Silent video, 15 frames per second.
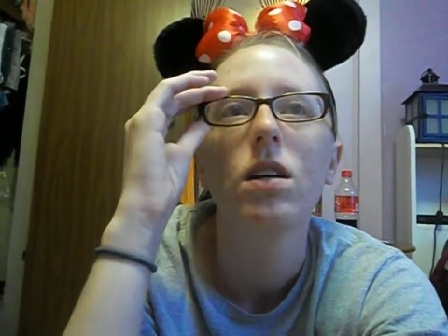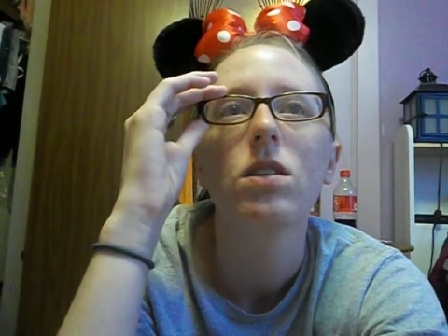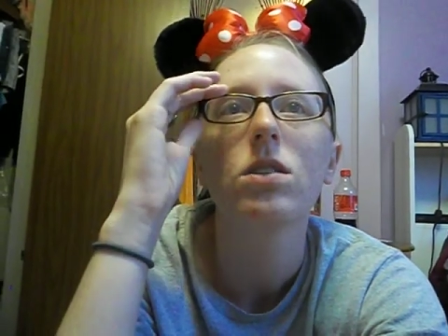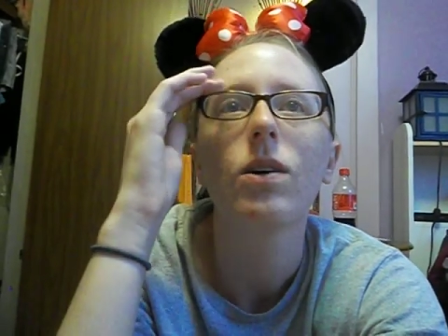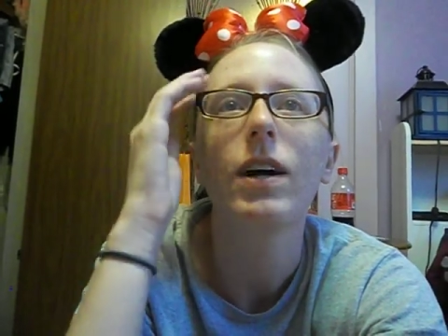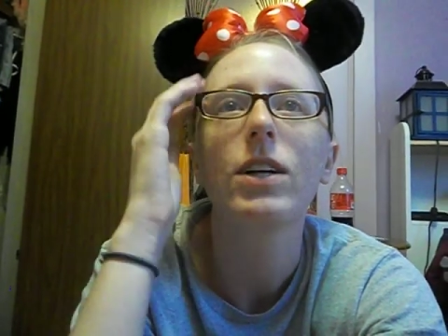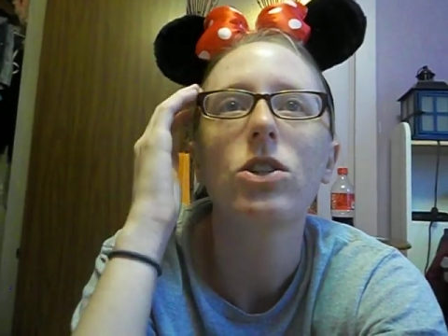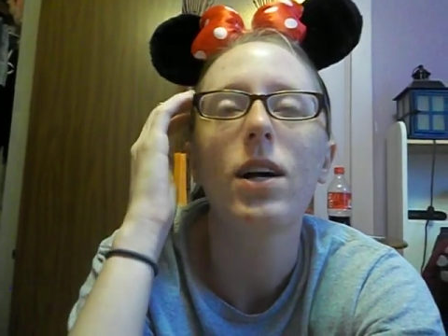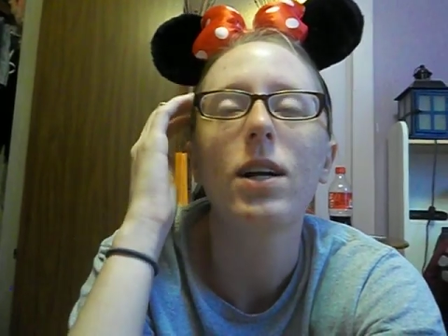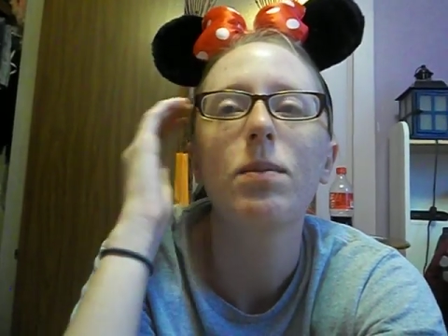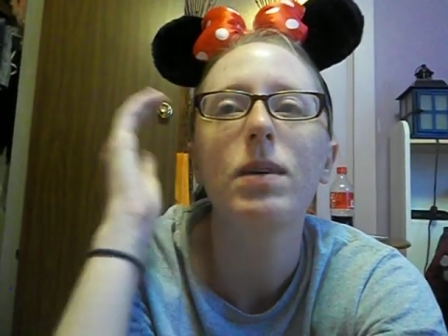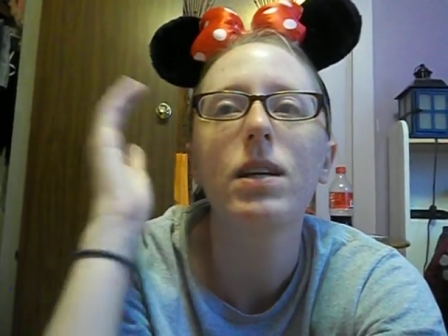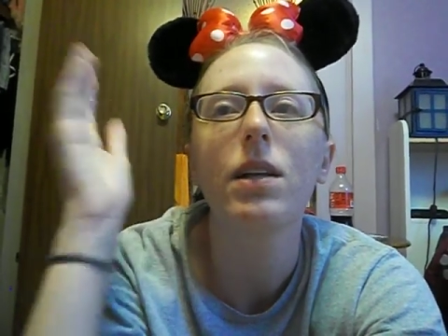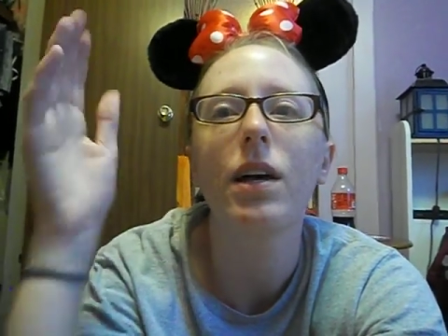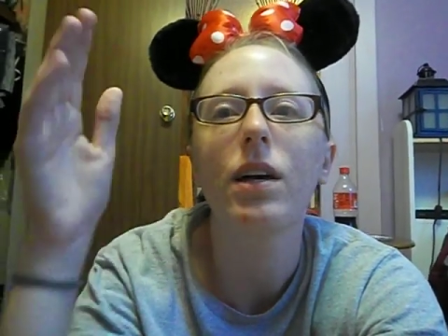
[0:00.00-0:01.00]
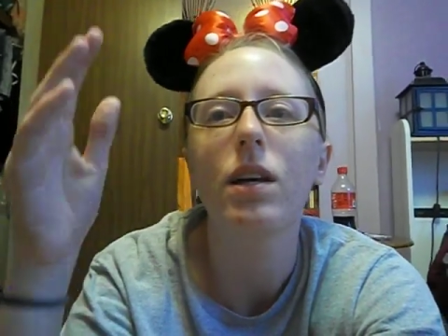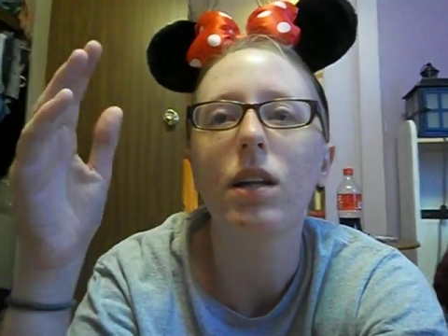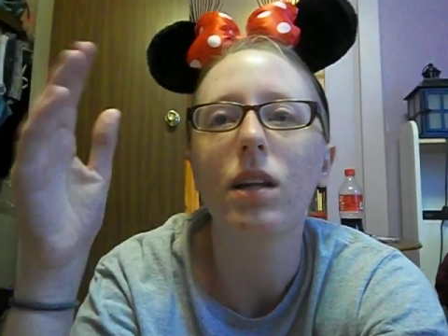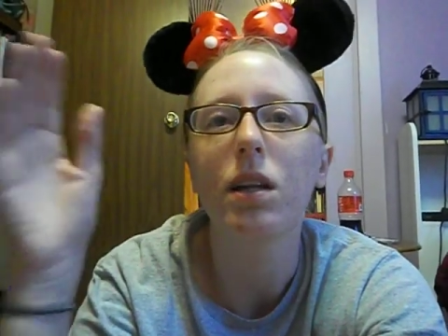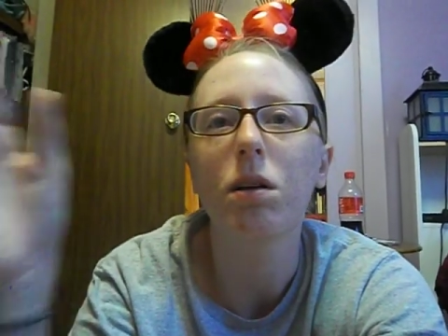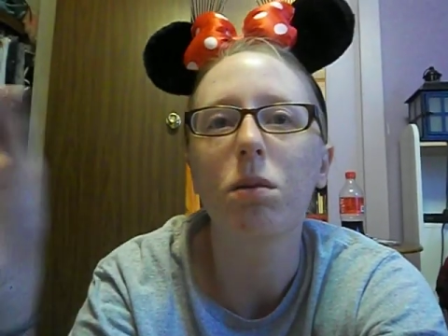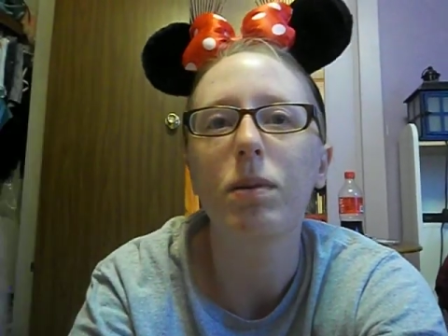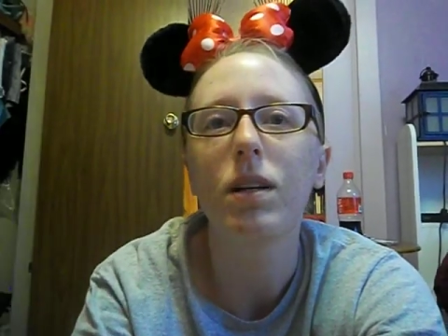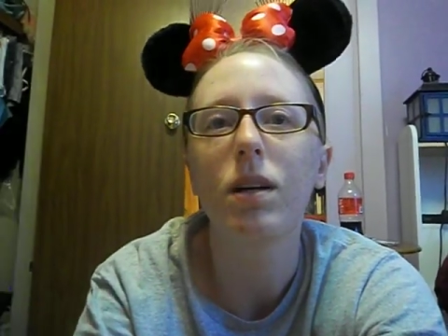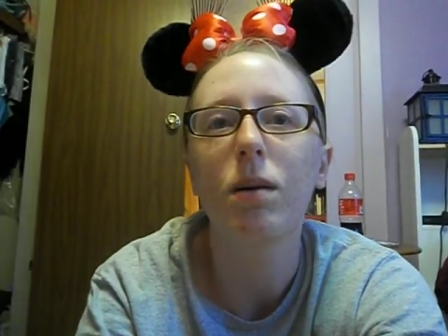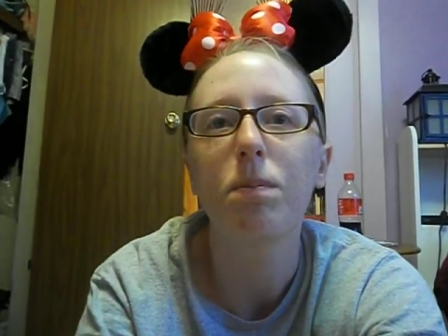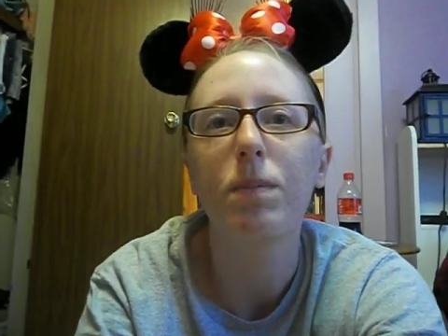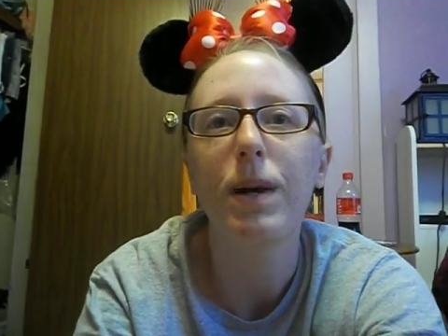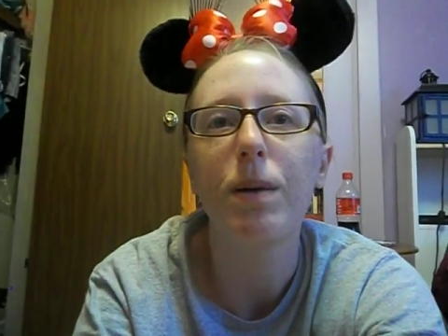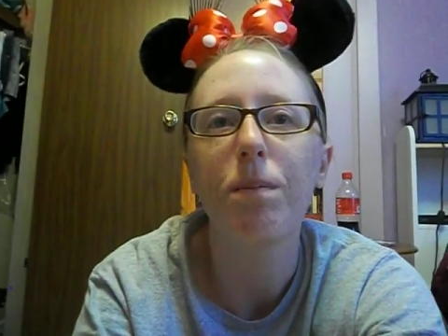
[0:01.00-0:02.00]
So I try to be, like, a little bit
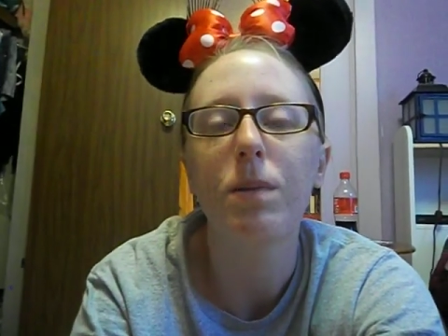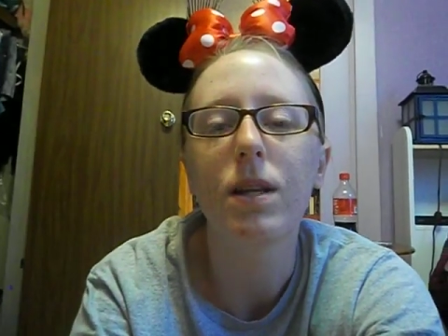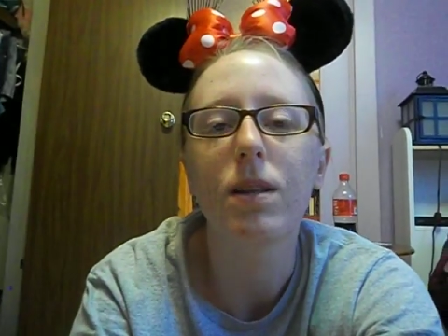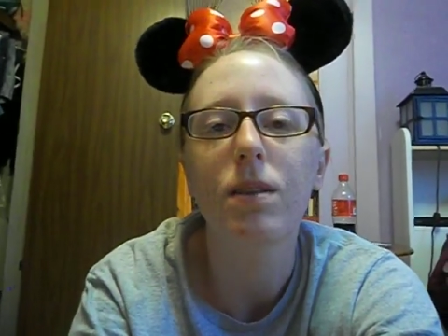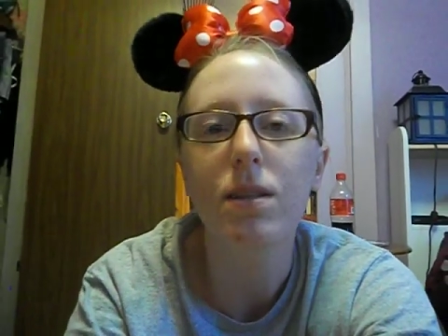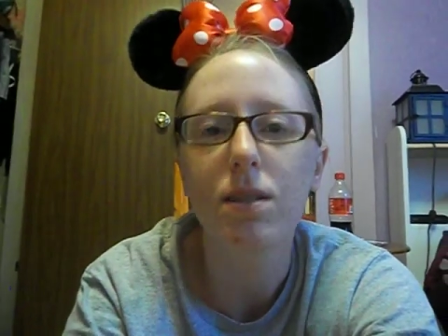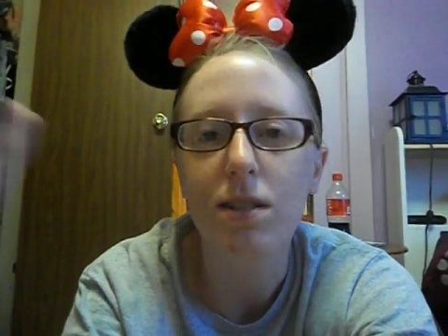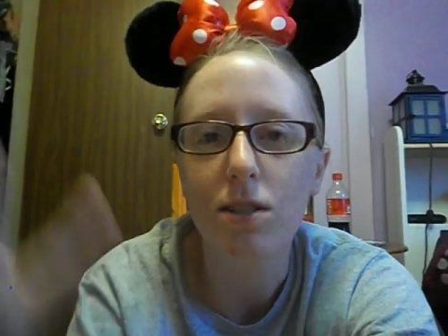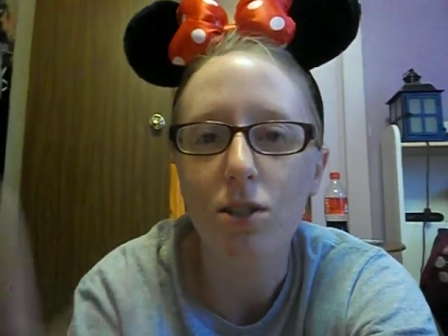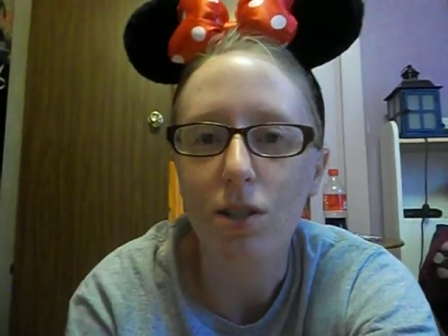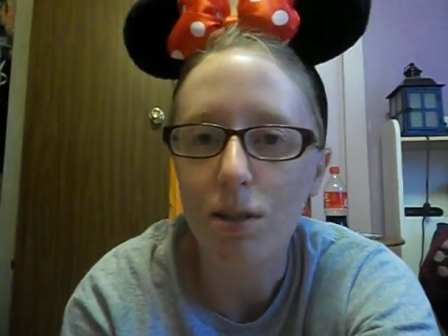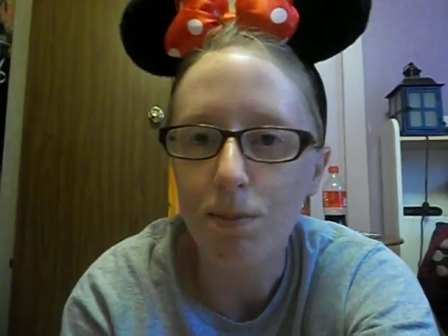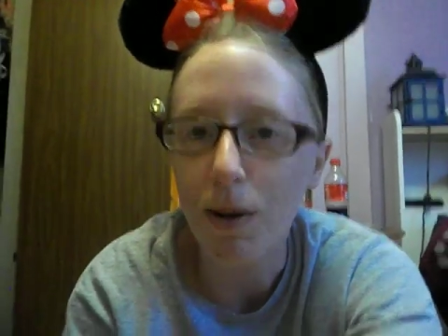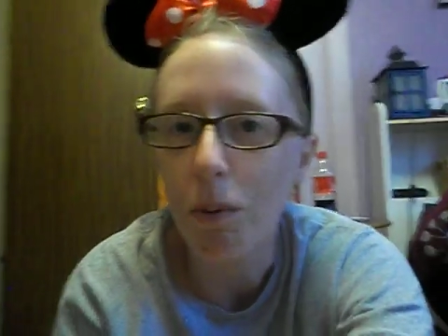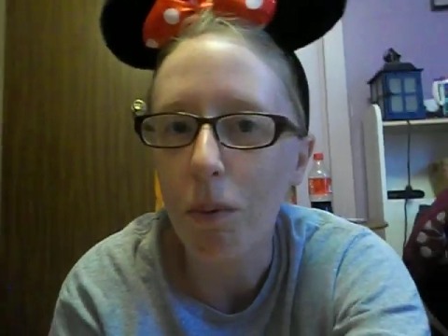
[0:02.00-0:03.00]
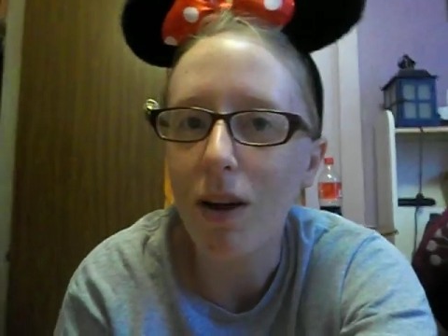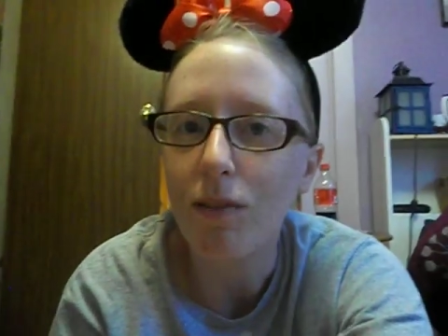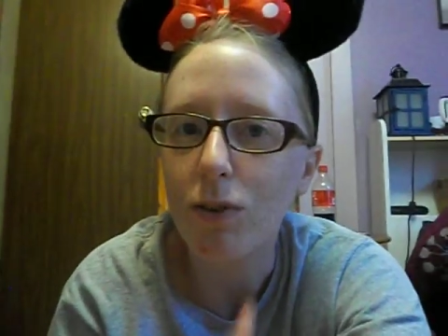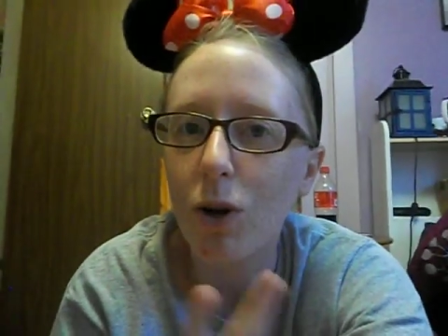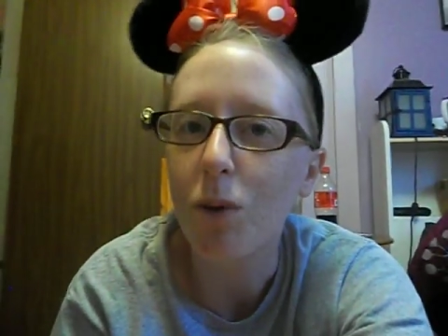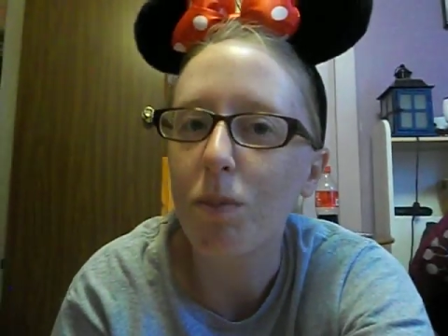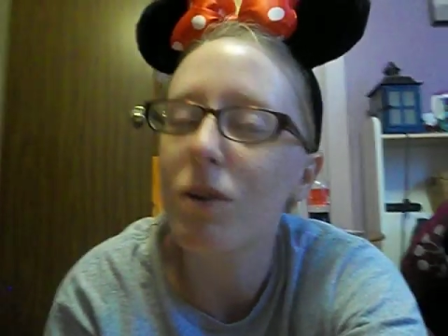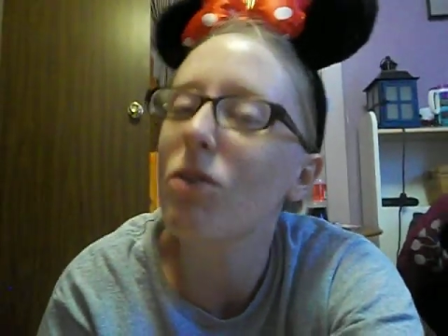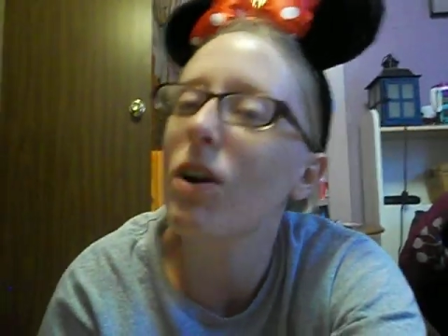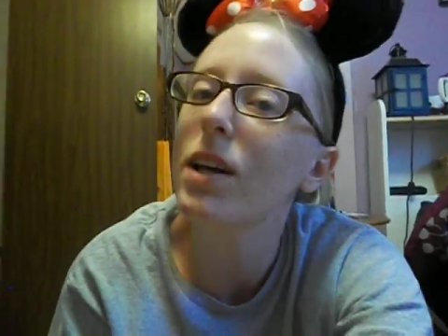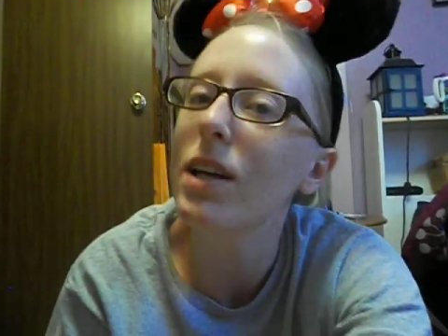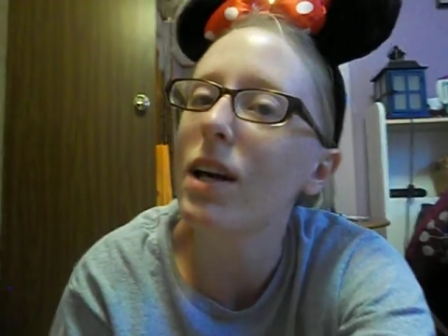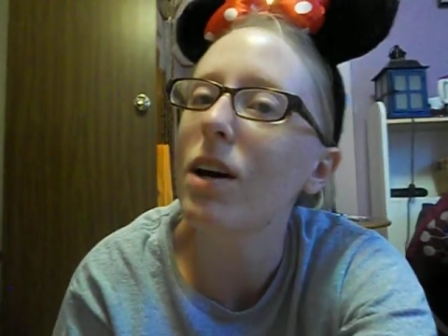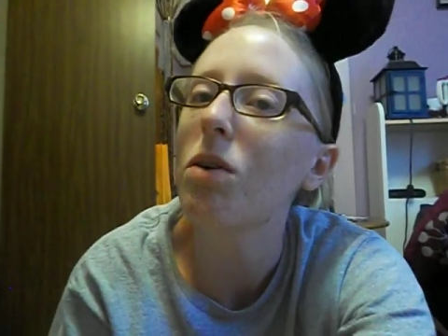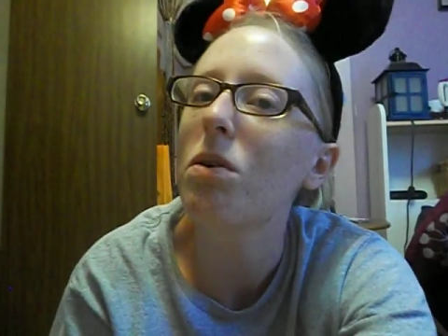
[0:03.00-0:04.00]
upbeat, but this is just my way of coping right
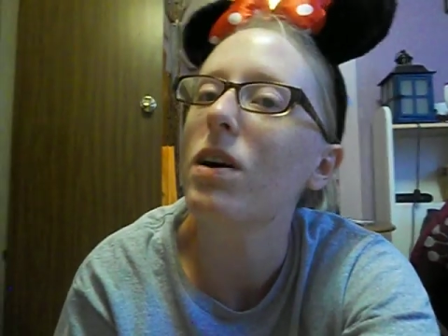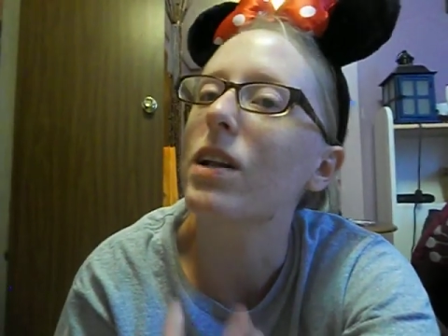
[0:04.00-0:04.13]
now.